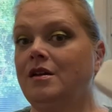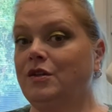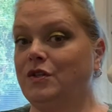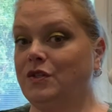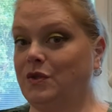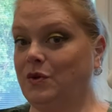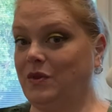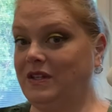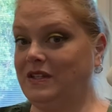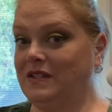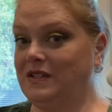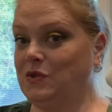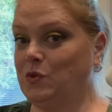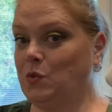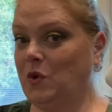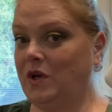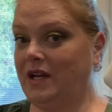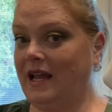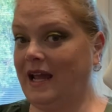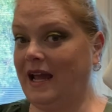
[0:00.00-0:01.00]
So this is
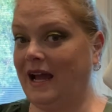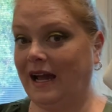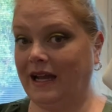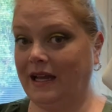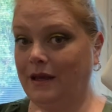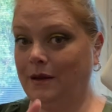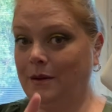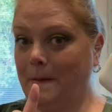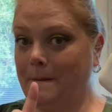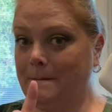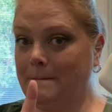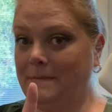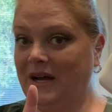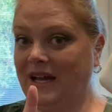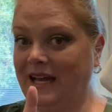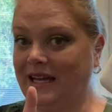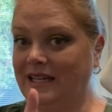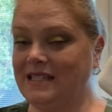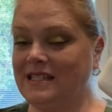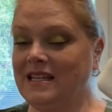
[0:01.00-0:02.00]
one hack,
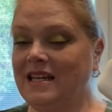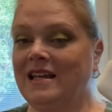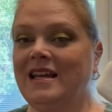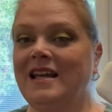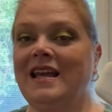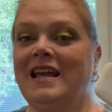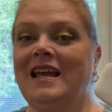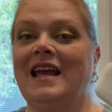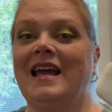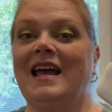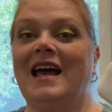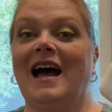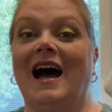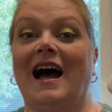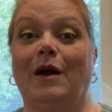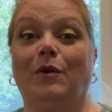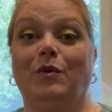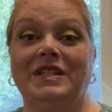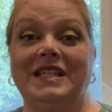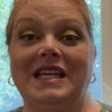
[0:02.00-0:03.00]
but
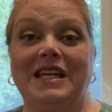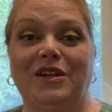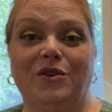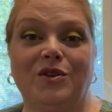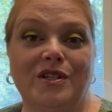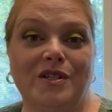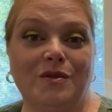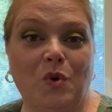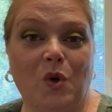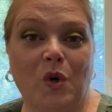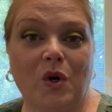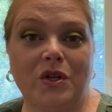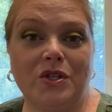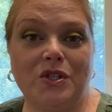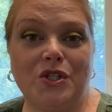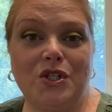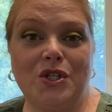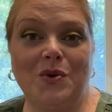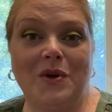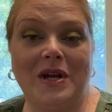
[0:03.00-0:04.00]
I will take your
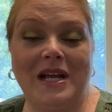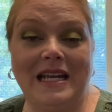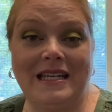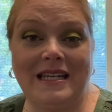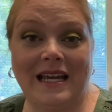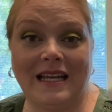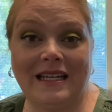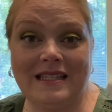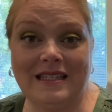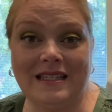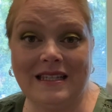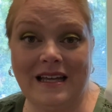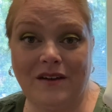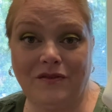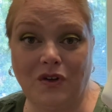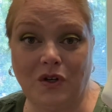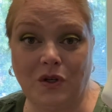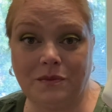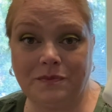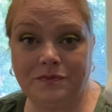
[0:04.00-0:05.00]
s'mores to a next
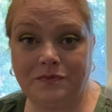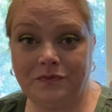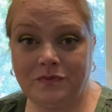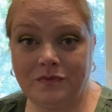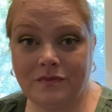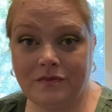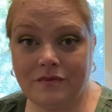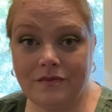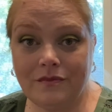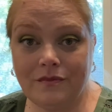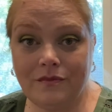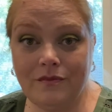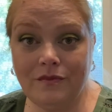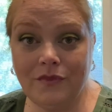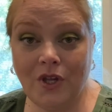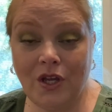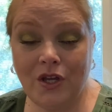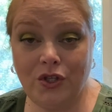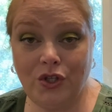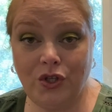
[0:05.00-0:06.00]
level.
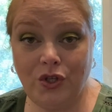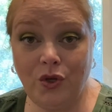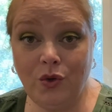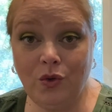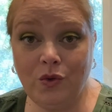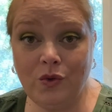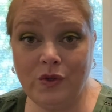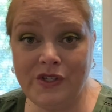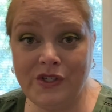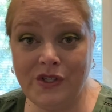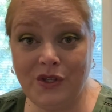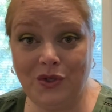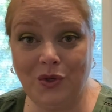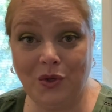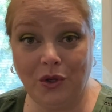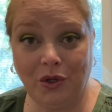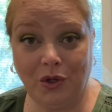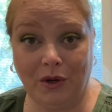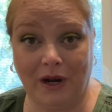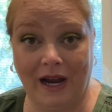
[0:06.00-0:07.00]
Use
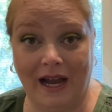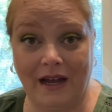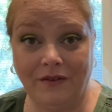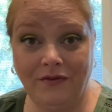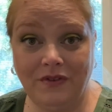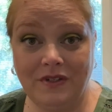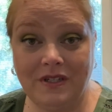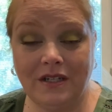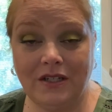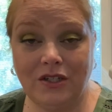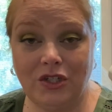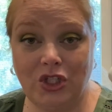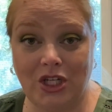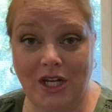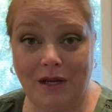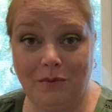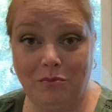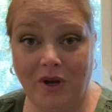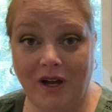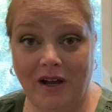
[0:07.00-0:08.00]
your Kraft
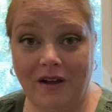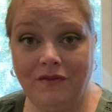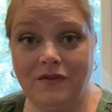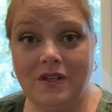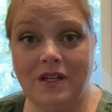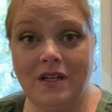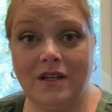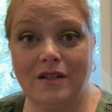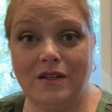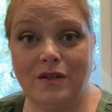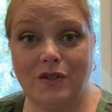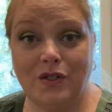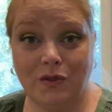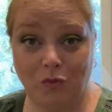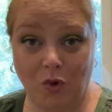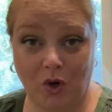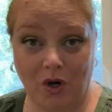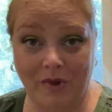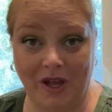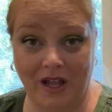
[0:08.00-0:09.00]
Jet Puffed
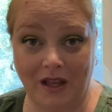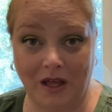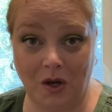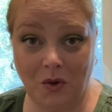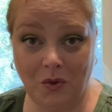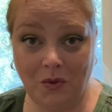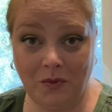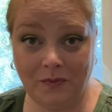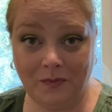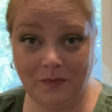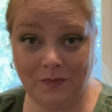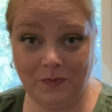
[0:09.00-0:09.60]
S'more Mellow,